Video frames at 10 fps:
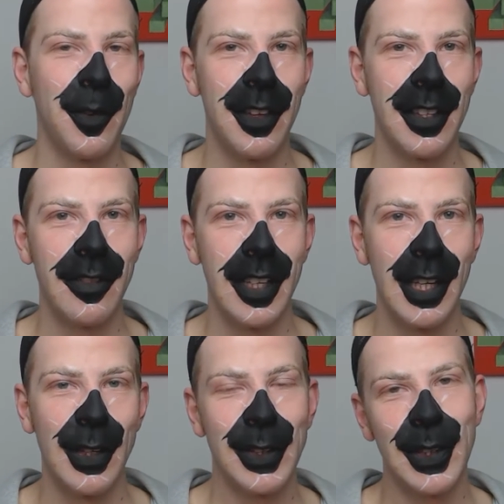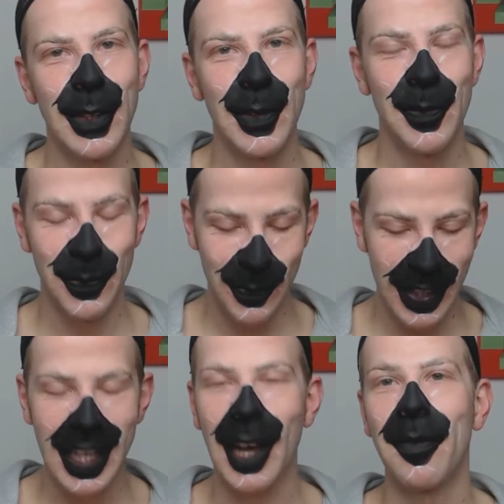for this video. So
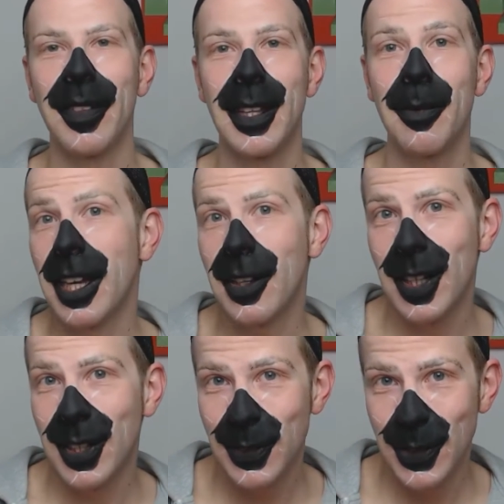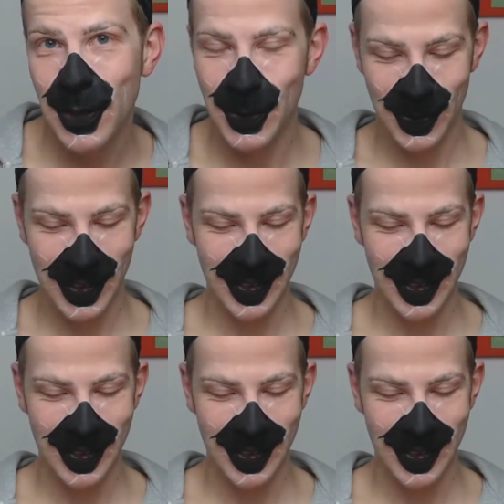yeah, that's my advice for you.